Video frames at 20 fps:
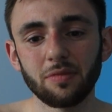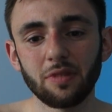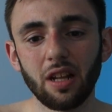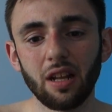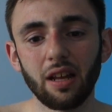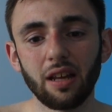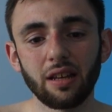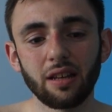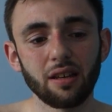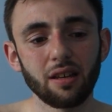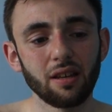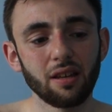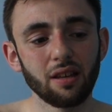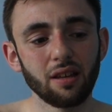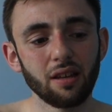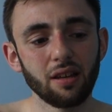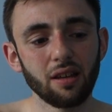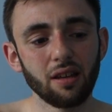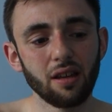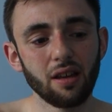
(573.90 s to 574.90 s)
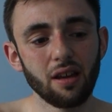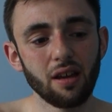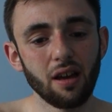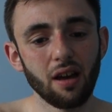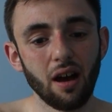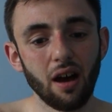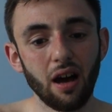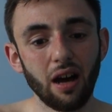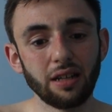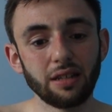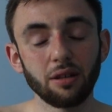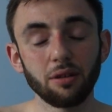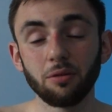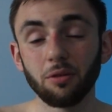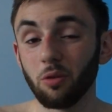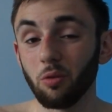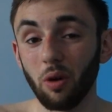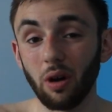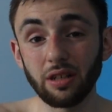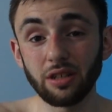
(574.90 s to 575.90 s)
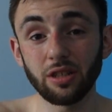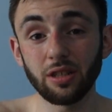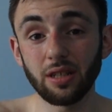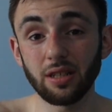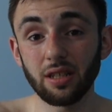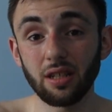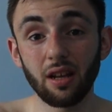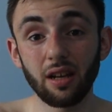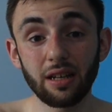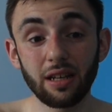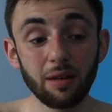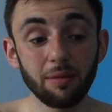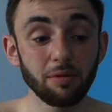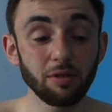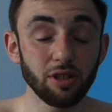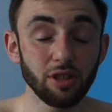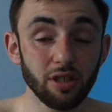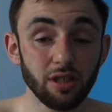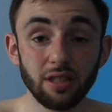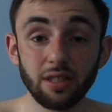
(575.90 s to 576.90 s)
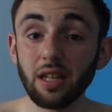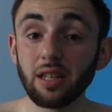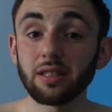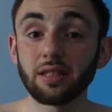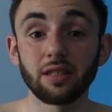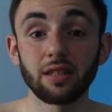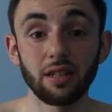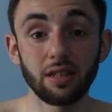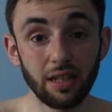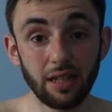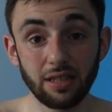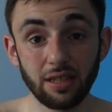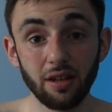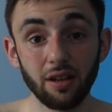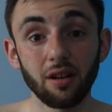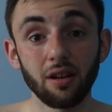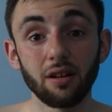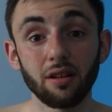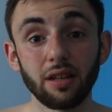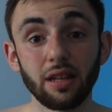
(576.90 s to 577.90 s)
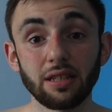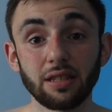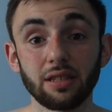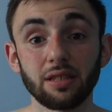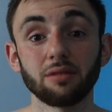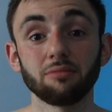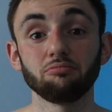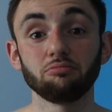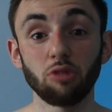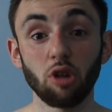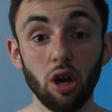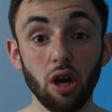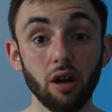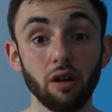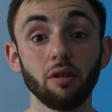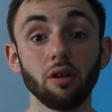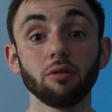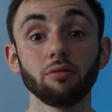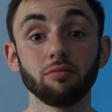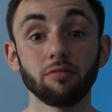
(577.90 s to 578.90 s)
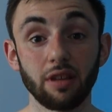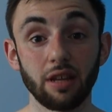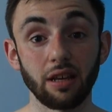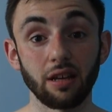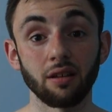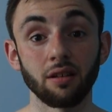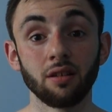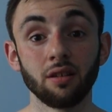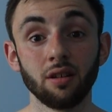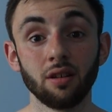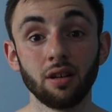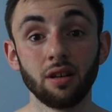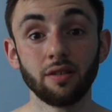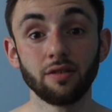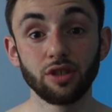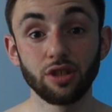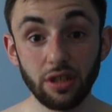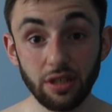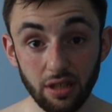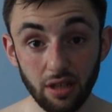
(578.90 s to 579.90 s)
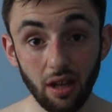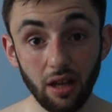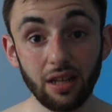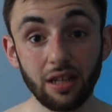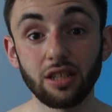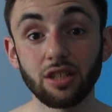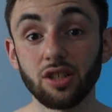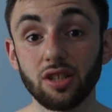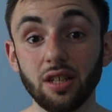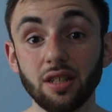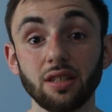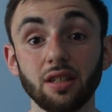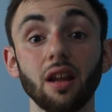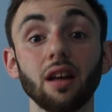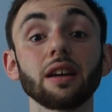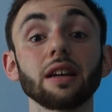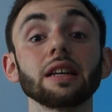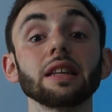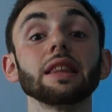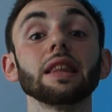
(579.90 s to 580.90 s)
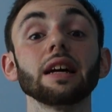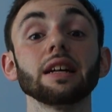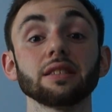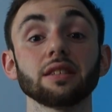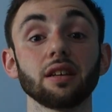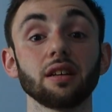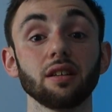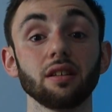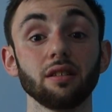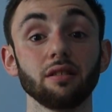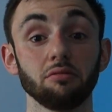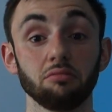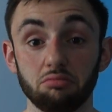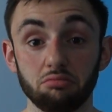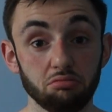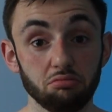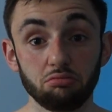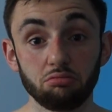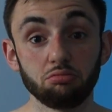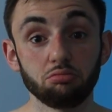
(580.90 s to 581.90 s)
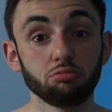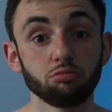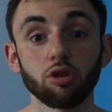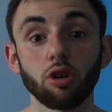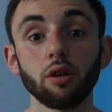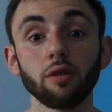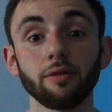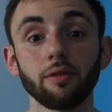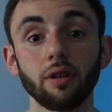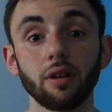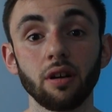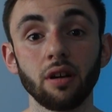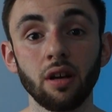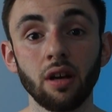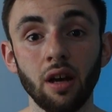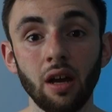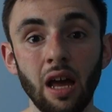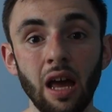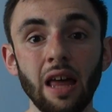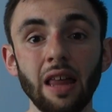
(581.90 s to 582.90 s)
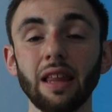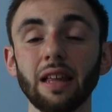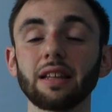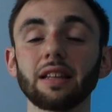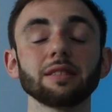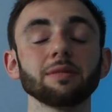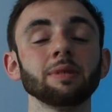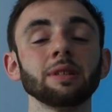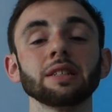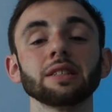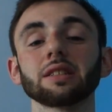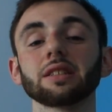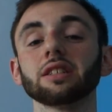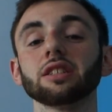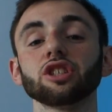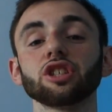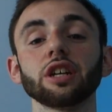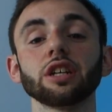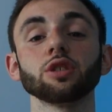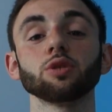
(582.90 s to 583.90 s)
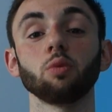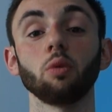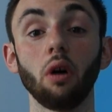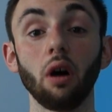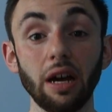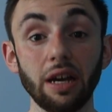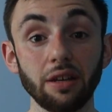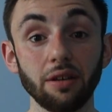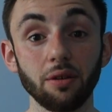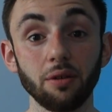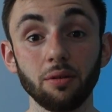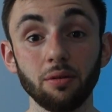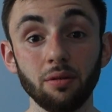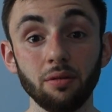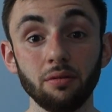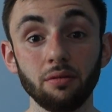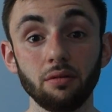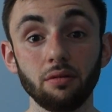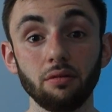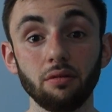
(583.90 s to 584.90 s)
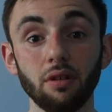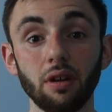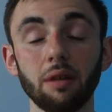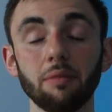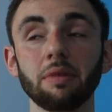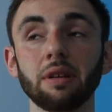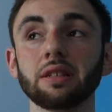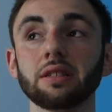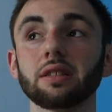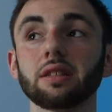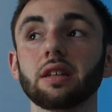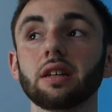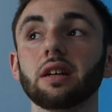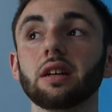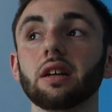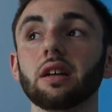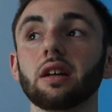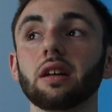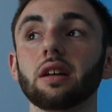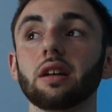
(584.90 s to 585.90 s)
like, I don't know why she doesn't like it, but she just doesn't, and that's her own thing. She doesn't like it. She doesn't like it. That's her. Go for it. That doesn't mean it's going to change what I do. It means that